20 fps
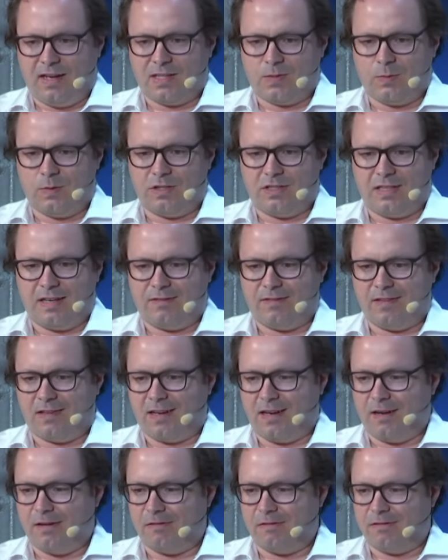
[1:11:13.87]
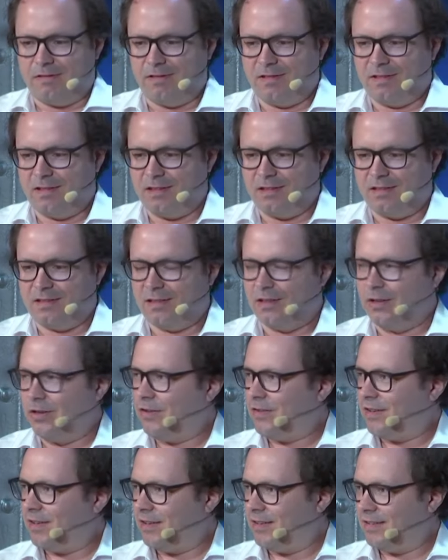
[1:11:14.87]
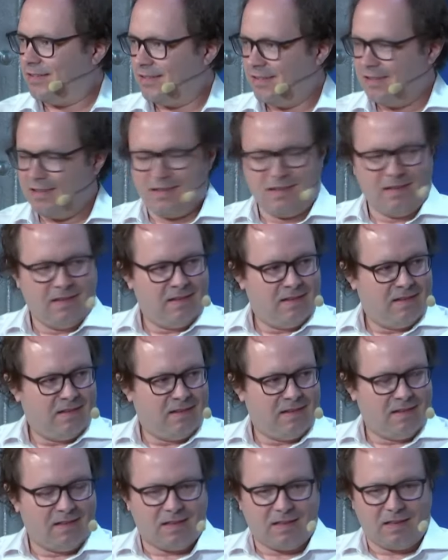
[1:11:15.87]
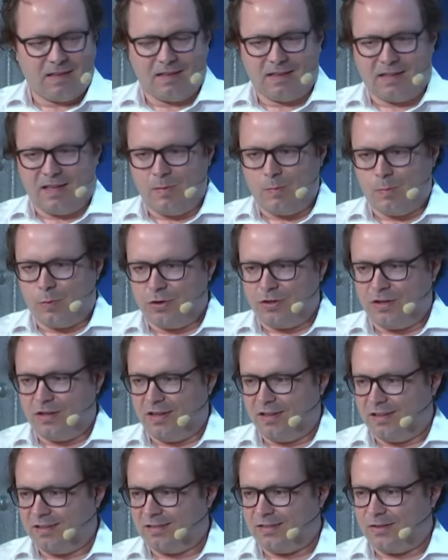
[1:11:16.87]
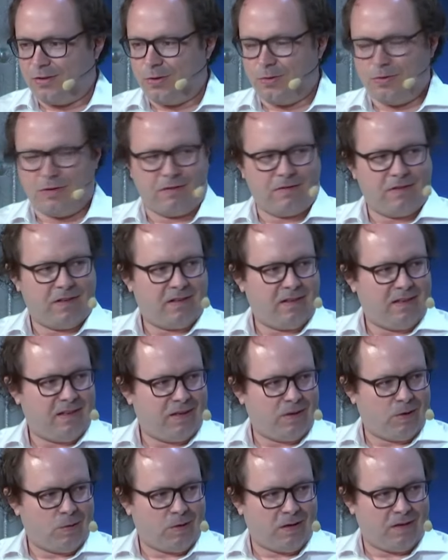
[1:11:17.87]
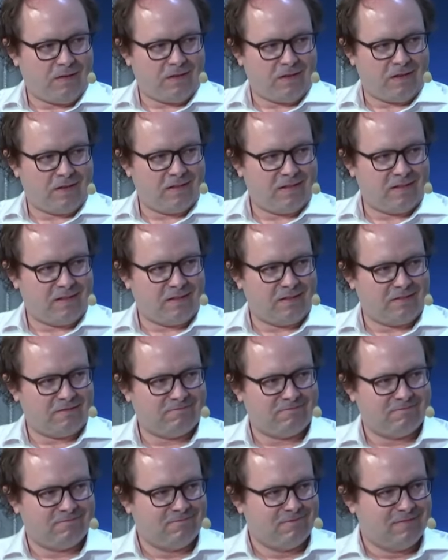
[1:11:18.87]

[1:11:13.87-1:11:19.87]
I guess we just have to kind of learn to keep pushing through the fatigue or whatever. So,